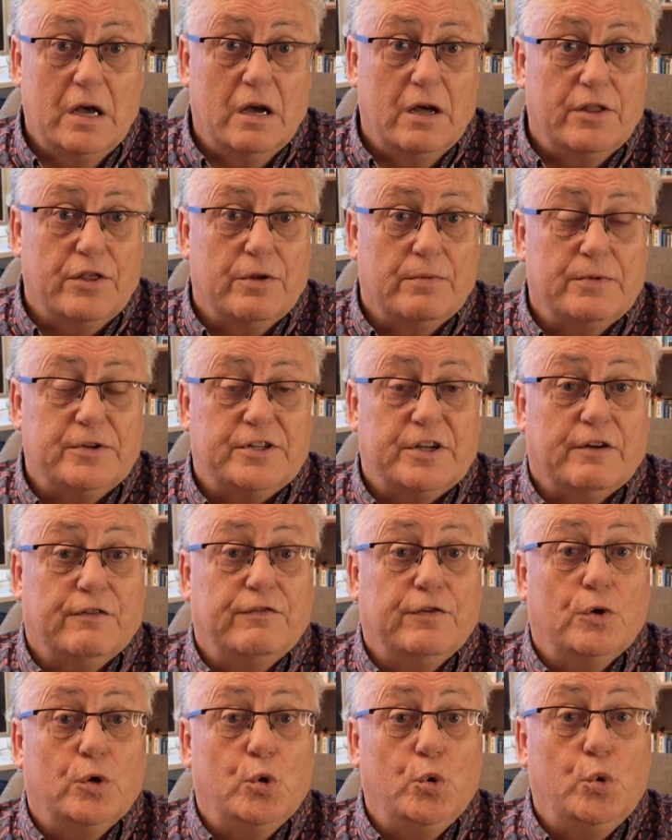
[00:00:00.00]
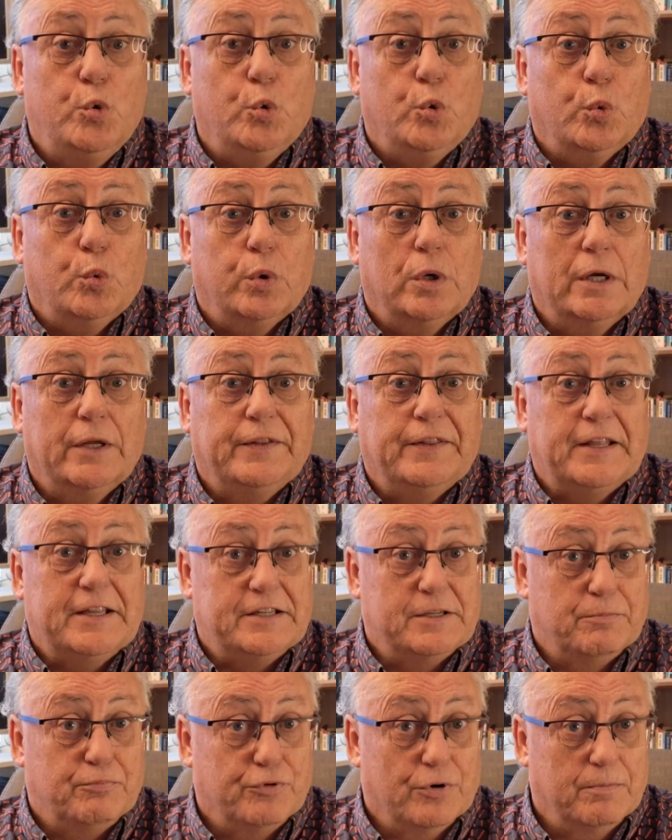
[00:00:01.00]
I thought to myself, ooh,
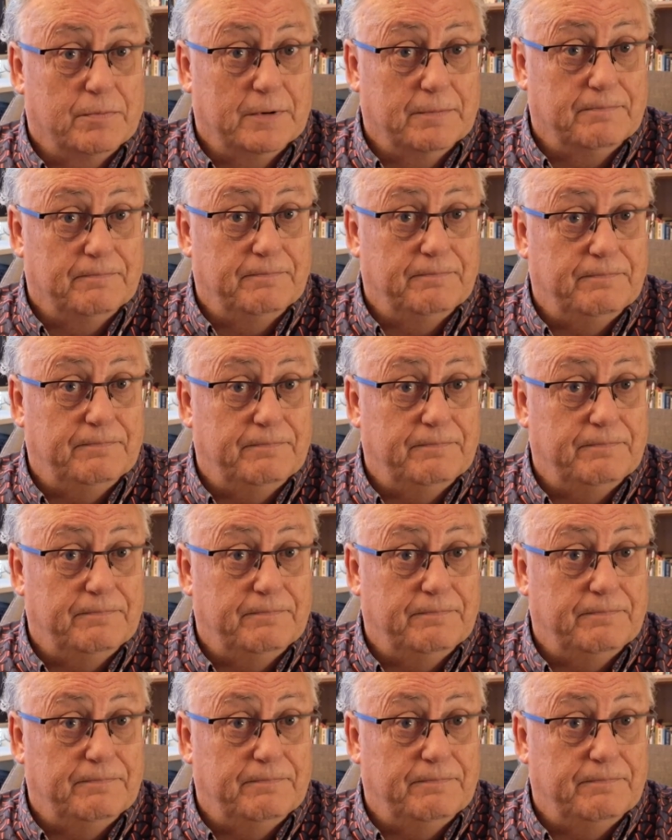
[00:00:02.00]
there's a problem.